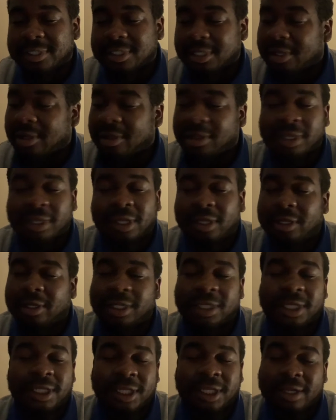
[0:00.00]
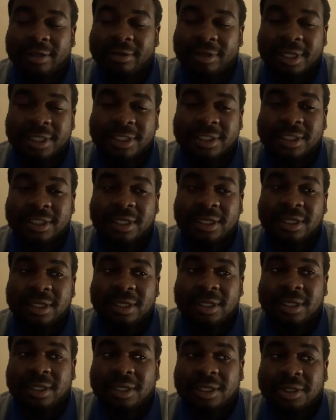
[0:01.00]
I can't let that rest.
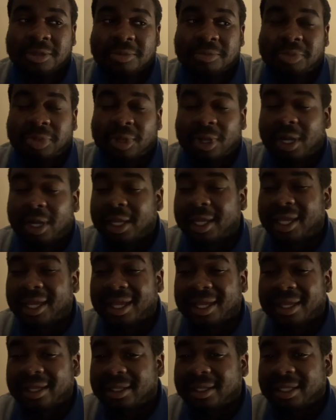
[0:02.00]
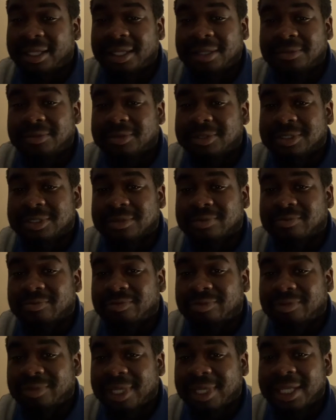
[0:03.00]
But it was
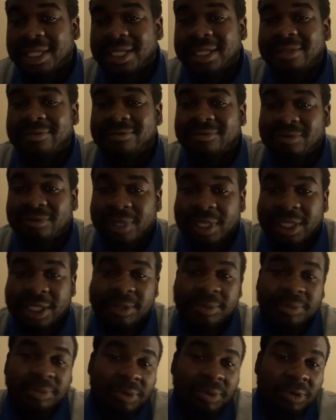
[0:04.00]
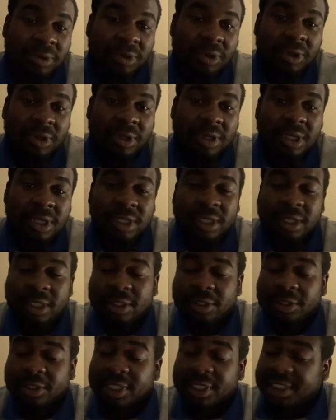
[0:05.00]
really, really poor.
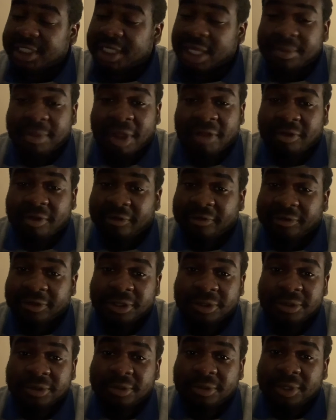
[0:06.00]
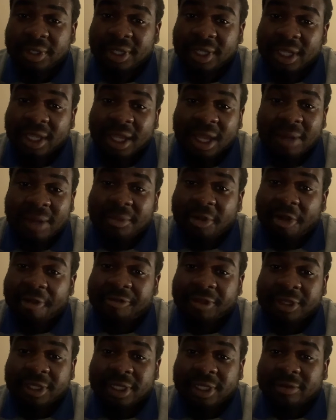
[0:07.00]
You can check my review. I'm not
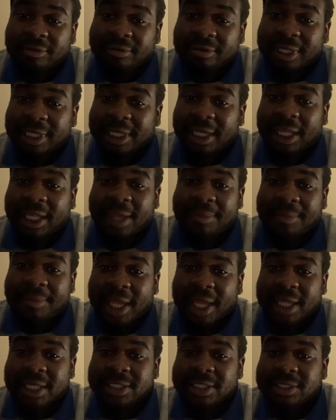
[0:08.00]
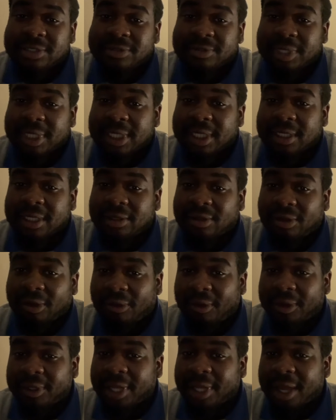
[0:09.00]
even going to really get into it
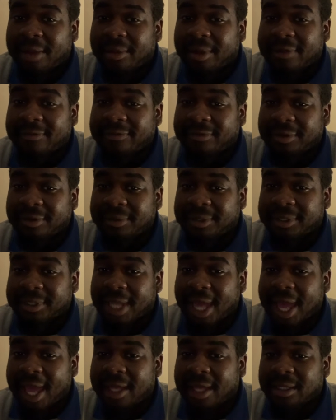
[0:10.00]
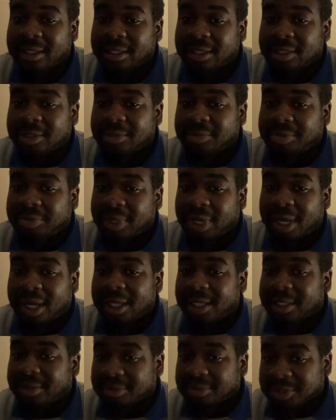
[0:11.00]
on how I felt with that.
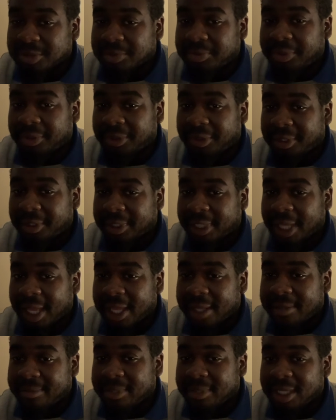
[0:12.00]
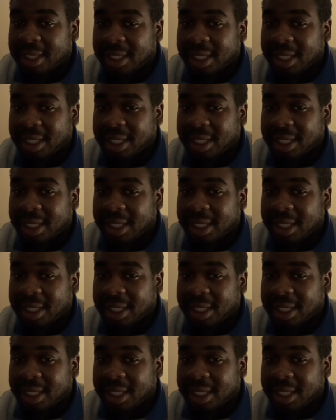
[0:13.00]
But it was a poor game.